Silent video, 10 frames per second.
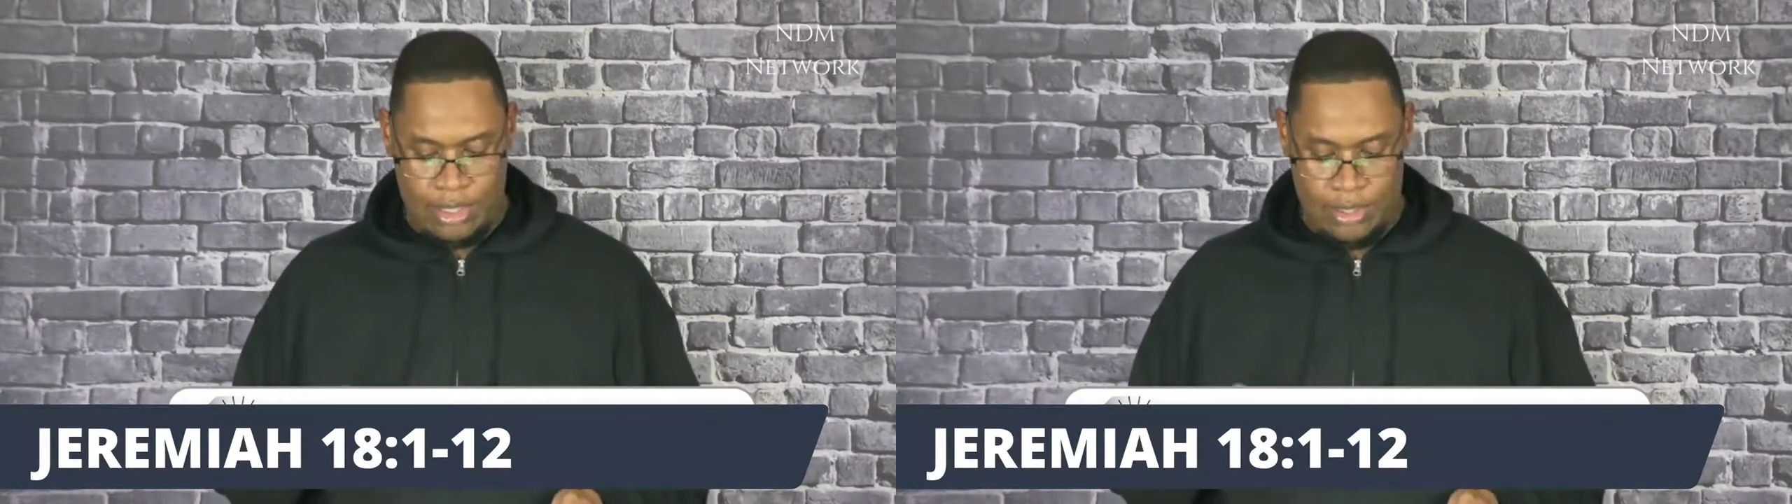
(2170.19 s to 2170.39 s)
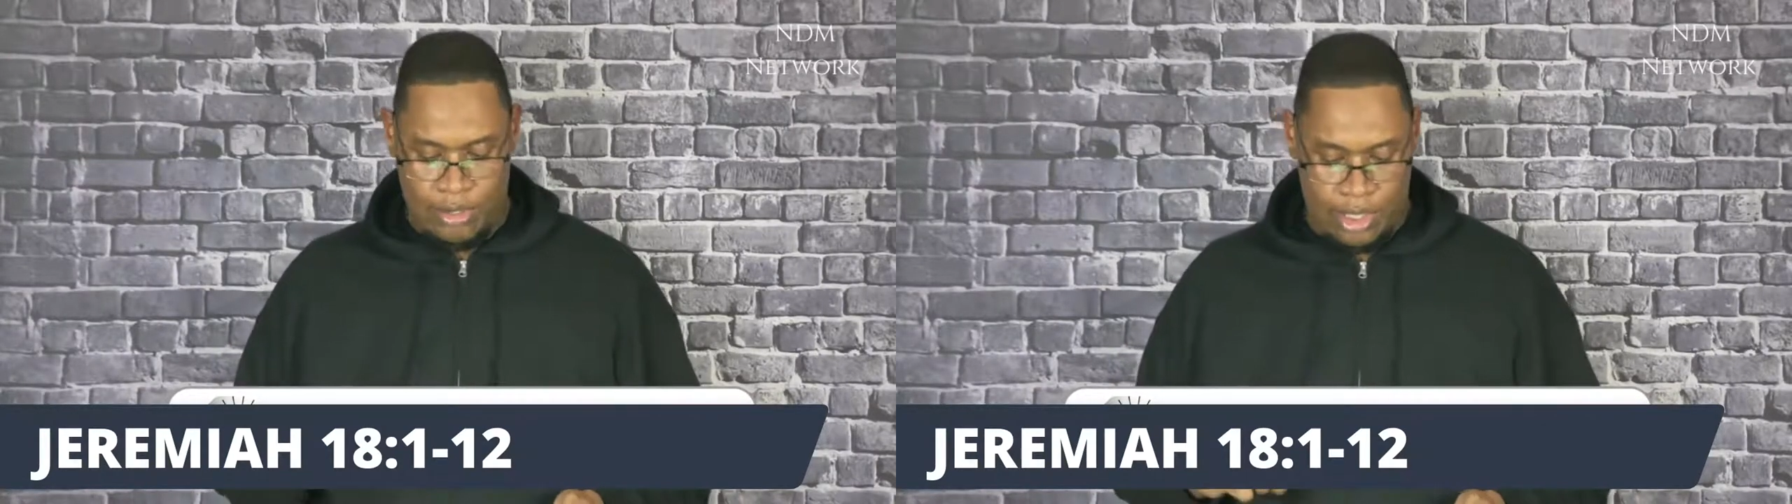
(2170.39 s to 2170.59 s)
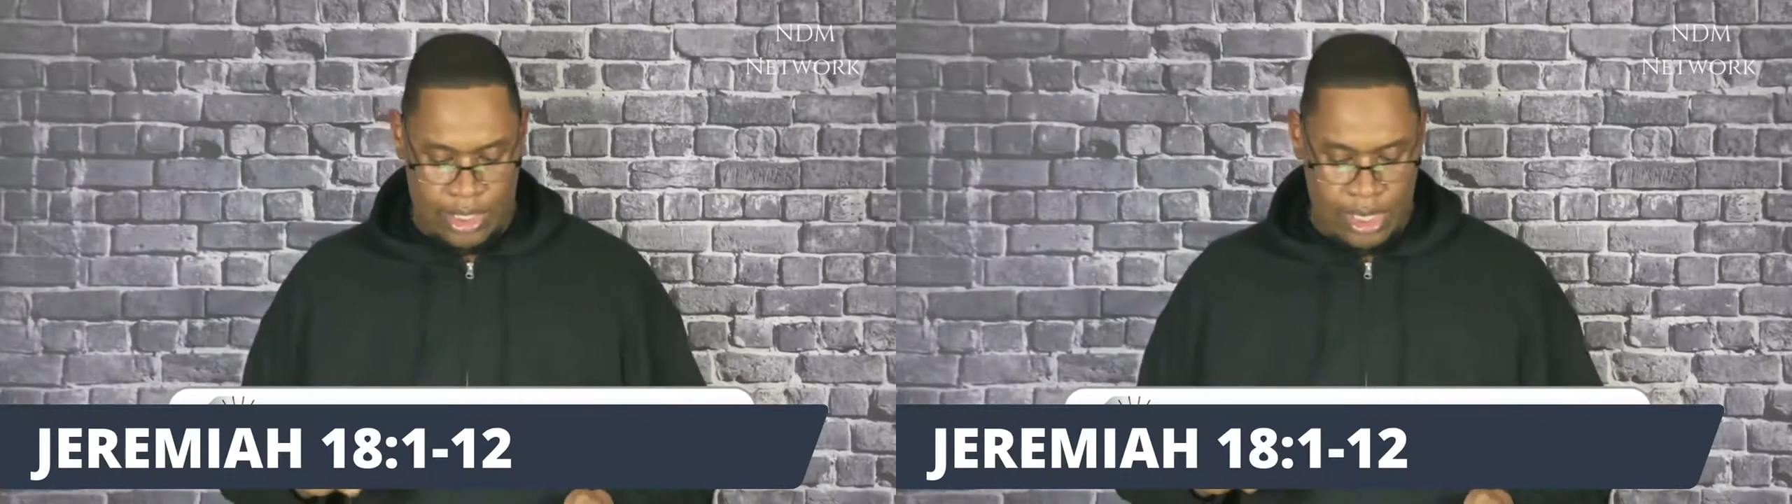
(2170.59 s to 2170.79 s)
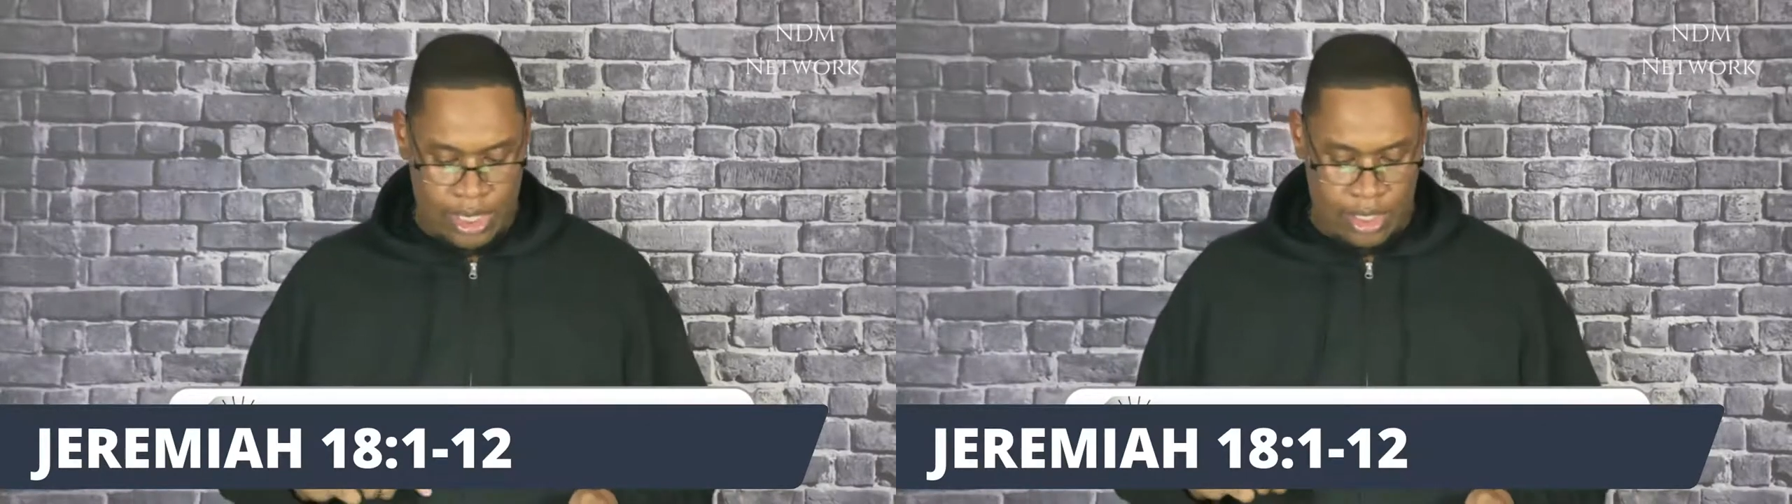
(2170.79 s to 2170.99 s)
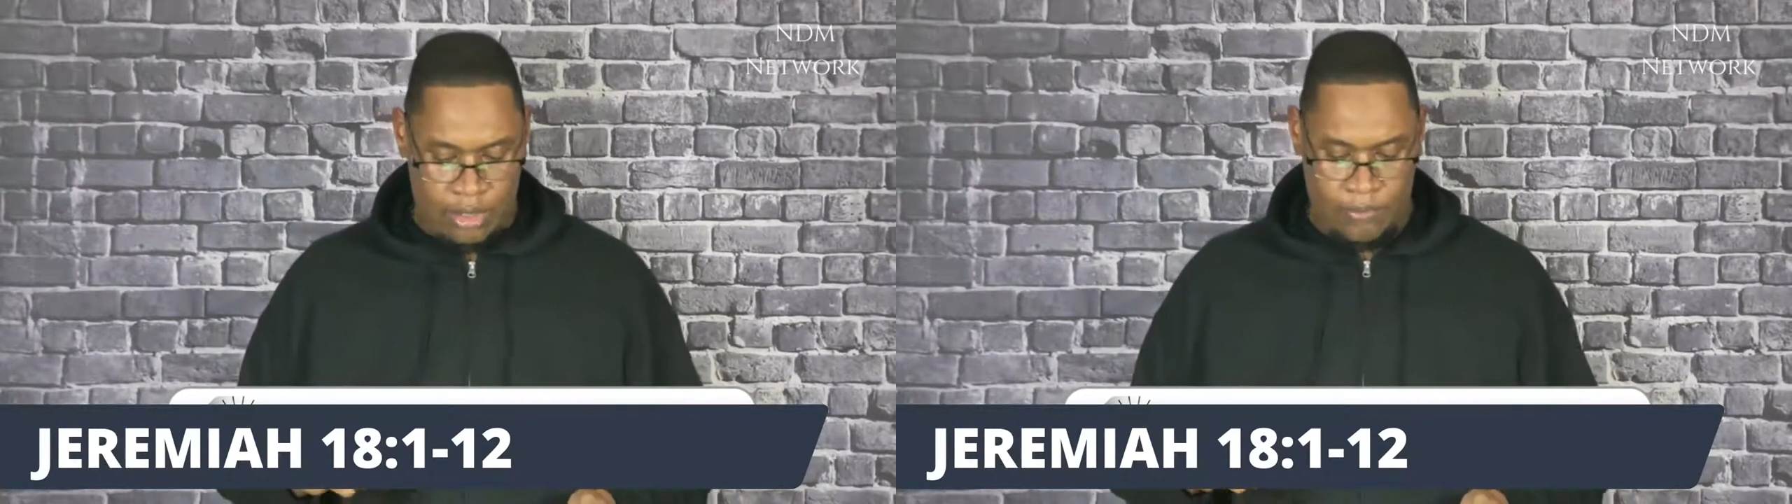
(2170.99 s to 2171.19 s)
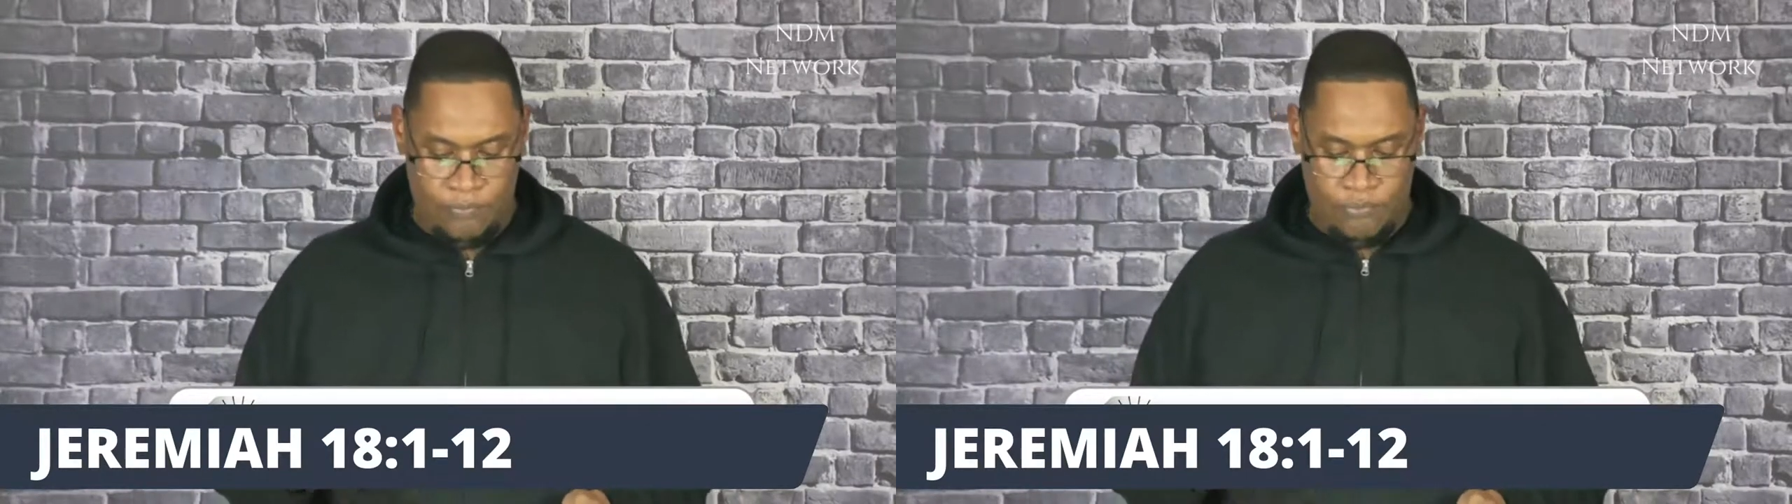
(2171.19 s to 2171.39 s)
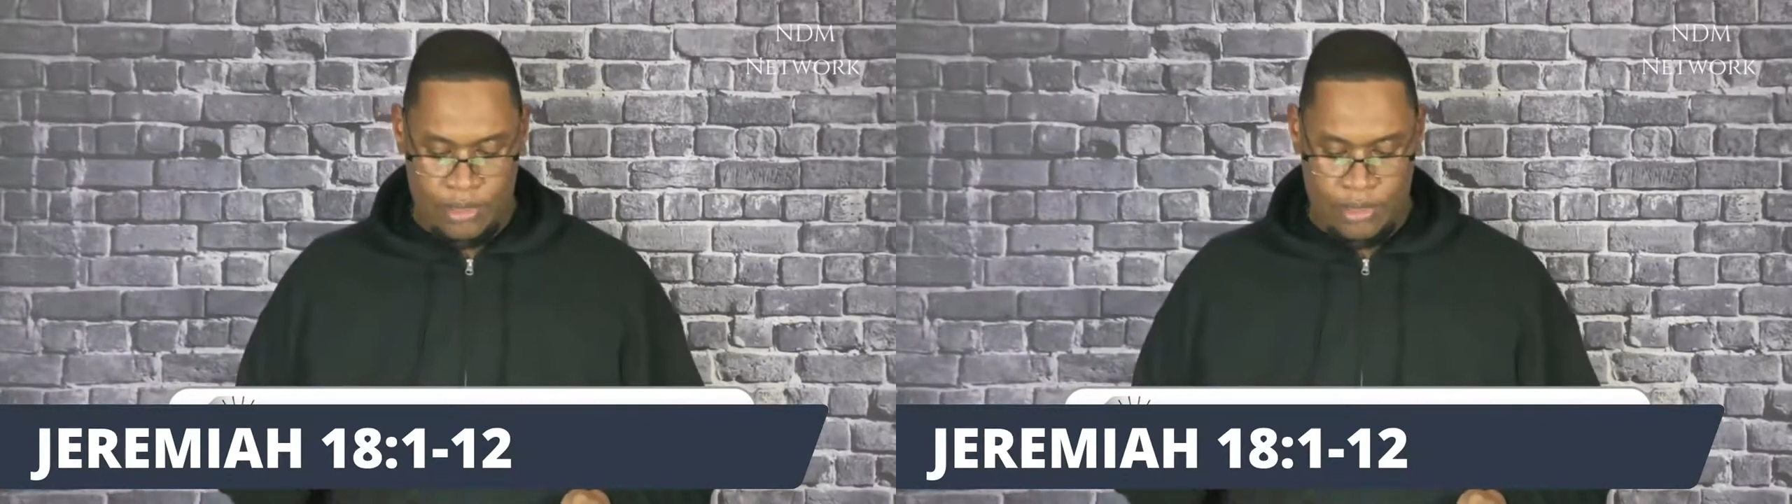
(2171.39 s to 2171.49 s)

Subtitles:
or a kingdom